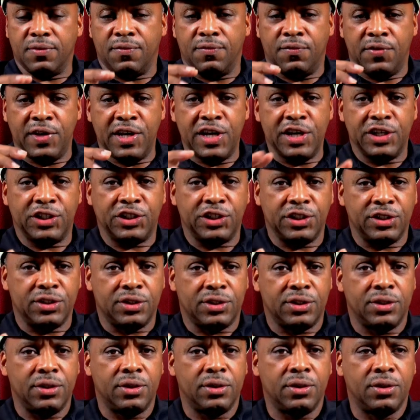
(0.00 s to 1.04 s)

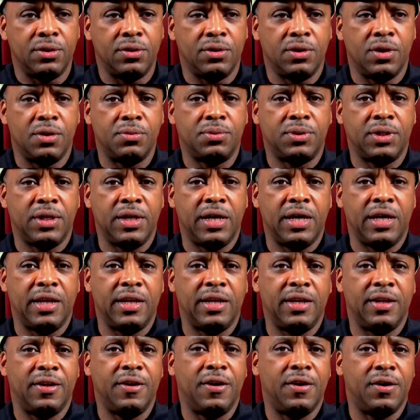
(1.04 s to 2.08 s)
visions, you know what I'm saying,
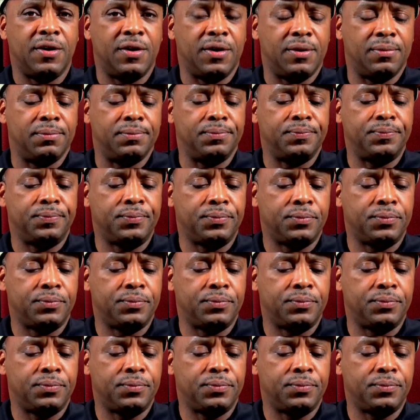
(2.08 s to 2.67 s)
and